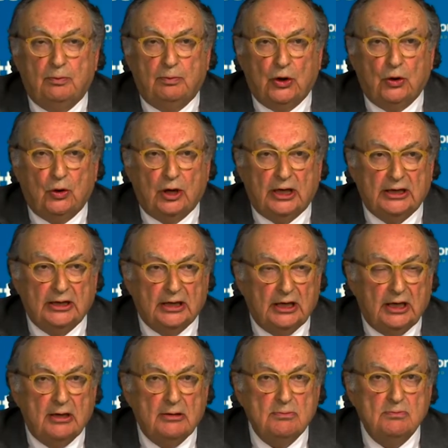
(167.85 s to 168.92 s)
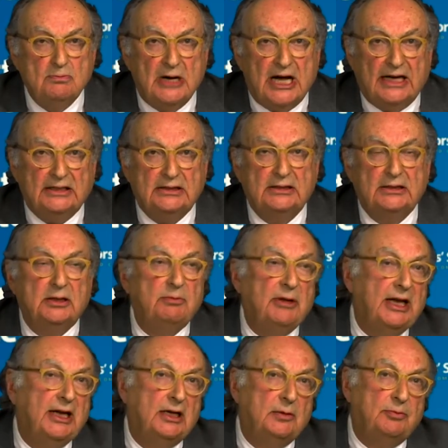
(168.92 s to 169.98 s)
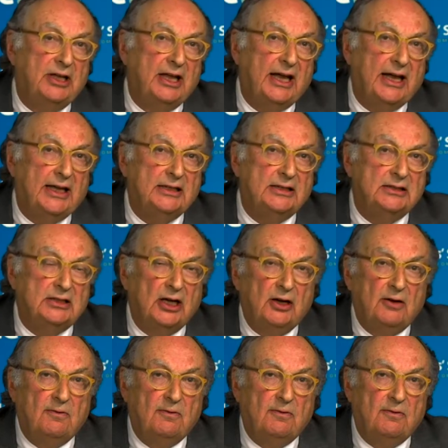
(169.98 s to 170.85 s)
board must make plans